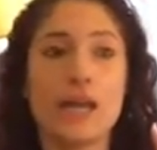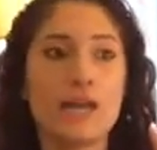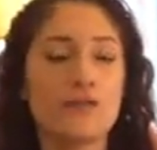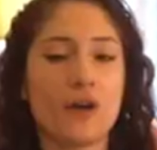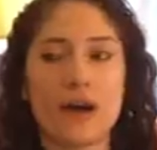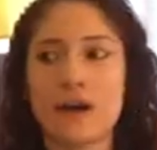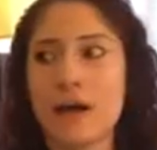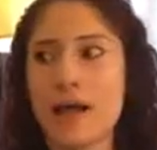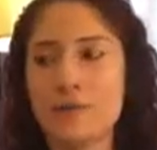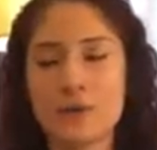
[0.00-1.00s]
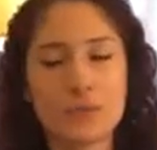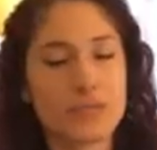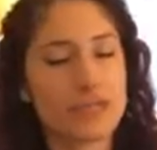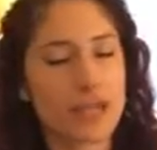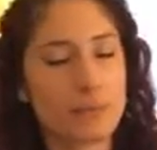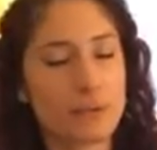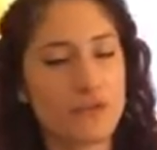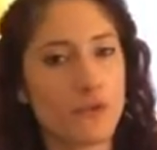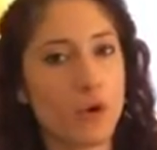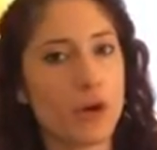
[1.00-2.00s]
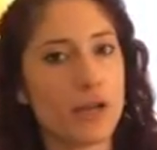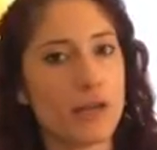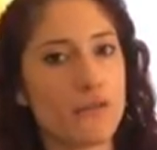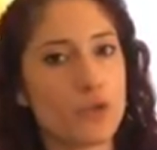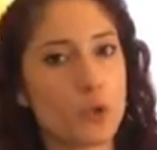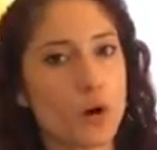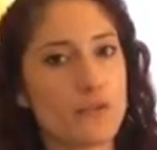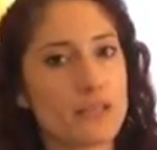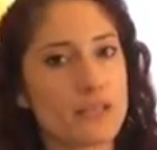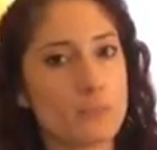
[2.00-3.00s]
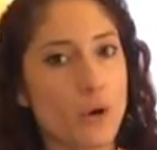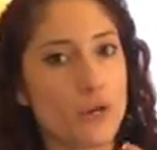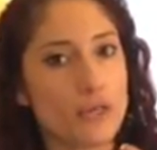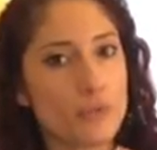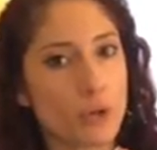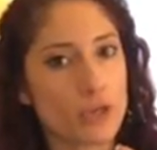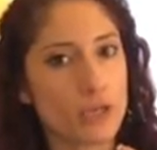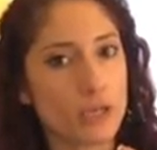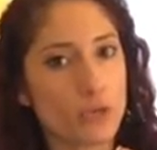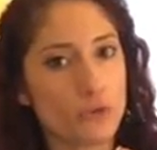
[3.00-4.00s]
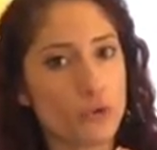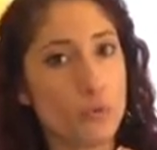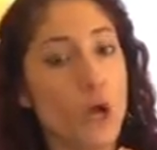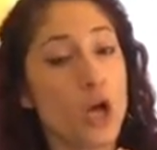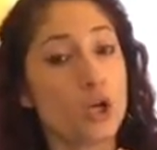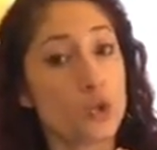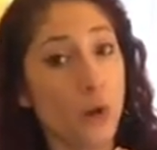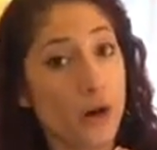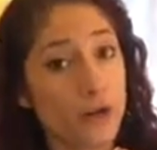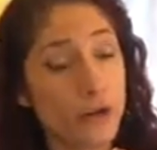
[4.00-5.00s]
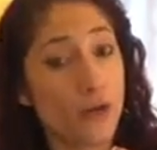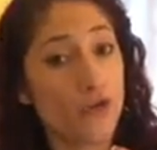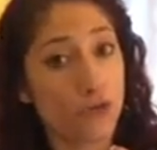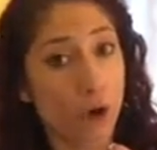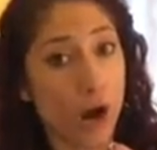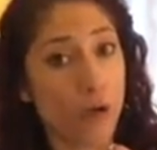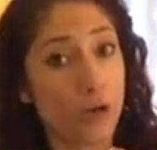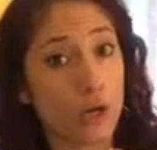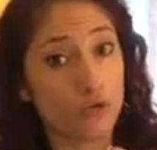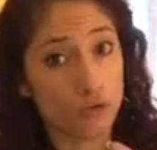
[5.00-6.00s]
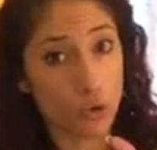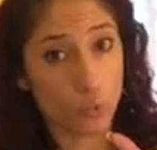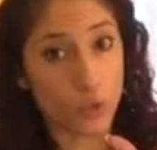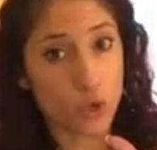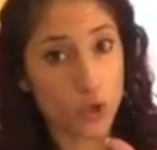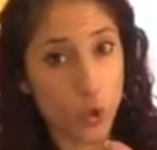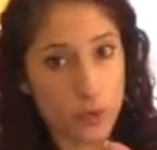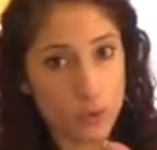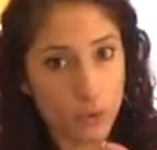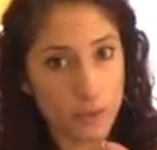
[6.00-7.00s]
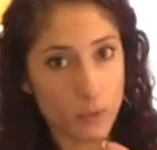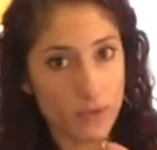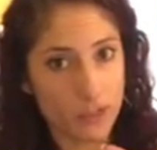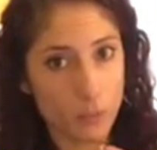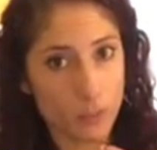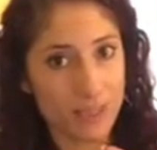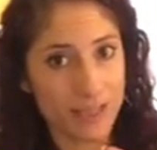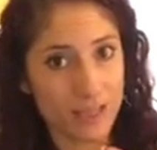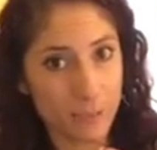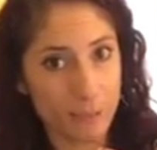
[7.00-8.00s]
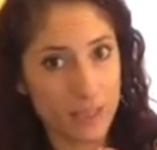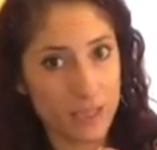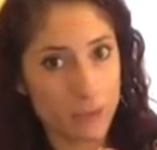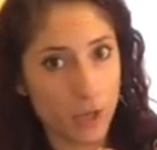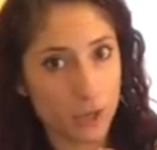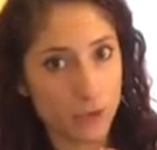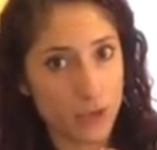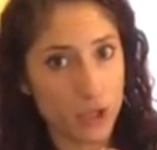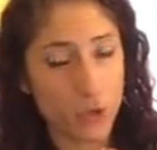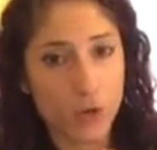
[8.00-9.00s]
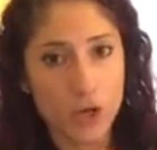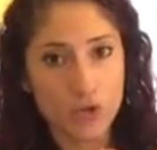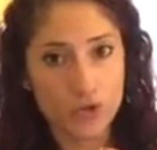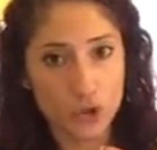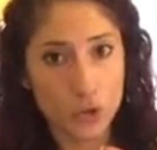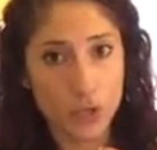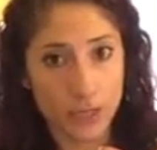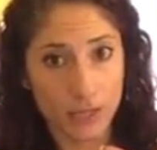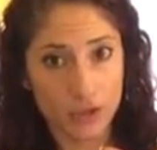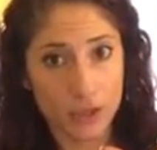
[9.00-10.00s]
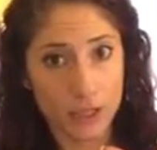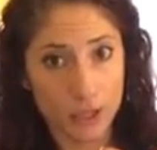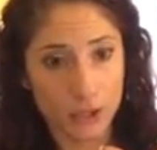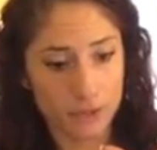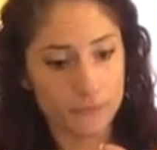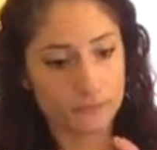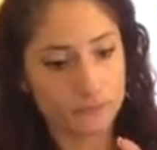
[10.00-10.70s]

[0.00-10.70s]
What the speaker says: If it was said before, if you are the smartest person in a room, you are in the wrong room. You always want to be with someone that's a bit smarter than you so you can actually learn.